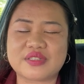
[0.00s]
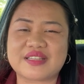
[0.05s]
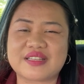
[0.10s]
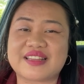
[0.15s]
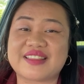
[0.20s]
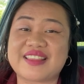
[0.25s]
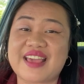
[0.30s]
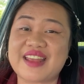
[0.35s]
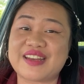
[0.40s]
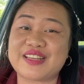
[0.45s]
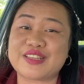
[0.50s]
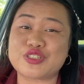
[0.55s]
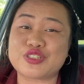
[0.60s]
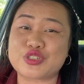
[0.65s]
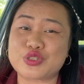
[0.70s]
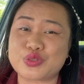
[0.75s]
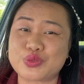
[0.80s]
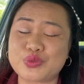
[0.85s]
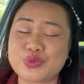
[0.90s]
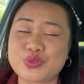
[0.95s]
Then in
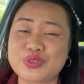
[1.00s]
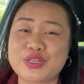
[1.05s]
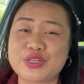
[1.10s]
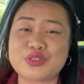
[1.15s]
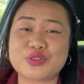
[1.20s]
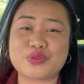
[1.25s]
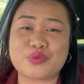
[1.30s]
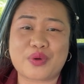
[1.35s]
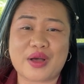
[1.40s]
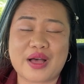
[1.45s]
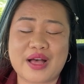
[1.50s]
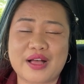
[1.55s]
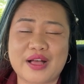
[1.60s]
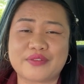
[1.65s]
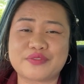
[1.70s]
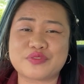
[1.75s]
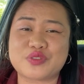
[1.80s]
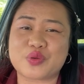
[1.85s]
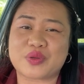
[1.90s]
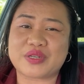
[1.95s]
June
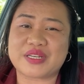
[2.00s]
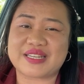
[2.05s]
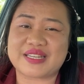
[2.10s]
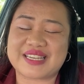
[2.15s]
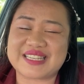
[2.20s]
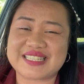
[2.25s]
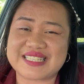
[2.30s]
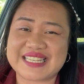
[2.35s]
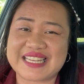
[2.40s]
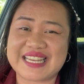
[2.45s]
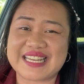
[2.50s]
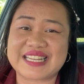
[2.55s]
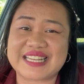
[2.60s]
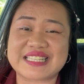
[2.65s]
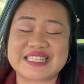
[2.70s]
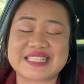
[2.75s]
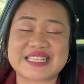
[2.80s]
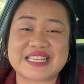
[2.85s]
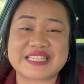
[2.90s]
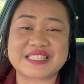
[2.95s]
12, 2019,
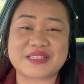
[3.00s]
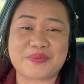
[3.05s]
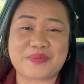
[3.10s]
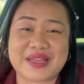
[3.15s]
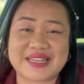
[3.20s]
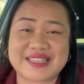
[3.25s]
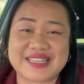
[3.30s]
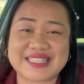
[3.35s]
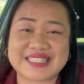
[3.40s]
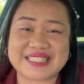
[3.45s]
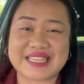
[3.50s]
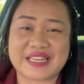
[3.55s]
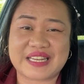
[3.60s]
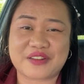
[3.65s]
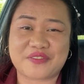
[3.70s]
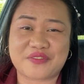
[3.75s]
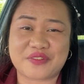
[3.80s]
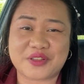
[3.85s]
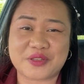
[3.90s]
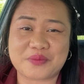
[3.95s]
that's Independence Day in
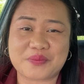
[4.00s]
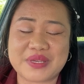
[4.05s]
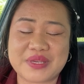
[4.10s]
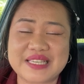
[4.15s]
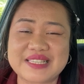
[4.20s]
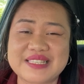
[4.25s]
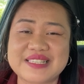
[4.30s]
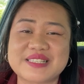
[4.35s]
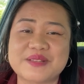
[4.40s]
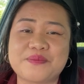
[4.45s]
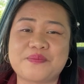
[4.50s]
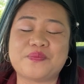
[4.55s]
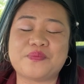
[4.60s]
the Philippines,